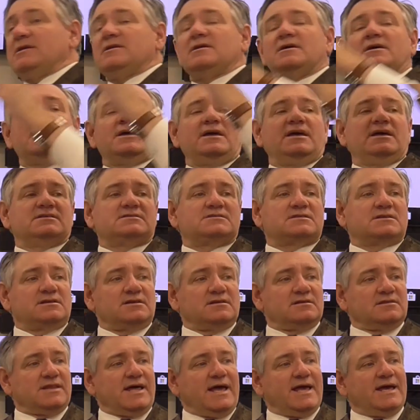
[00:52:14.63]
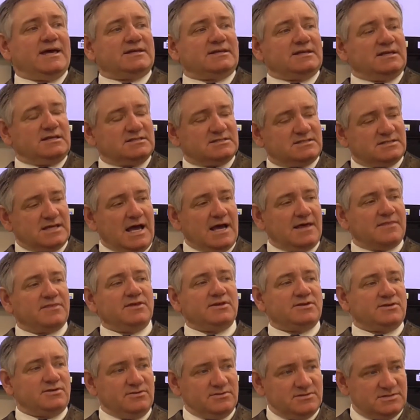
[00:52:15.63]
it, it's going to land
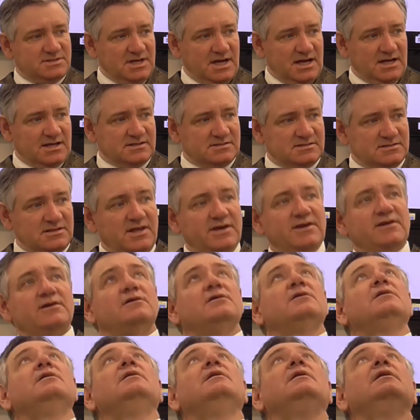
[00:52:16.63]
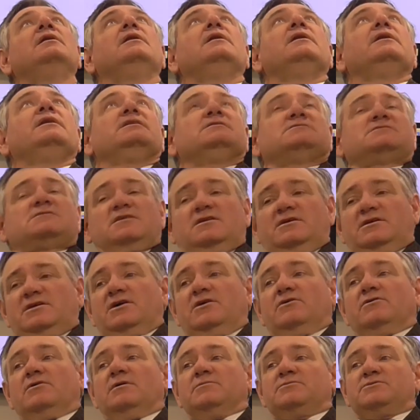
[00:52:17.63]
exactly 2 seconds later, it's going to
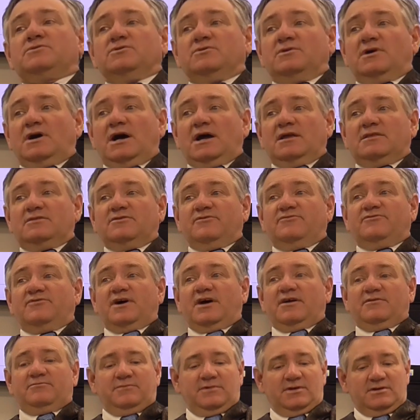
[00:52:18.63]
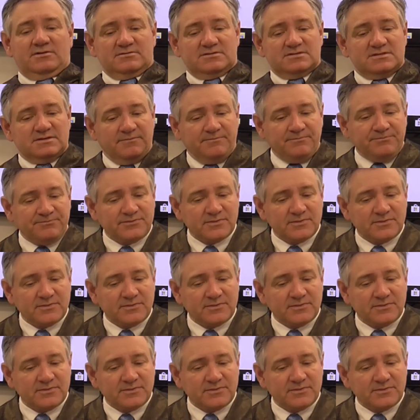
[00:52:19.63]
go up to a height of 5 meters.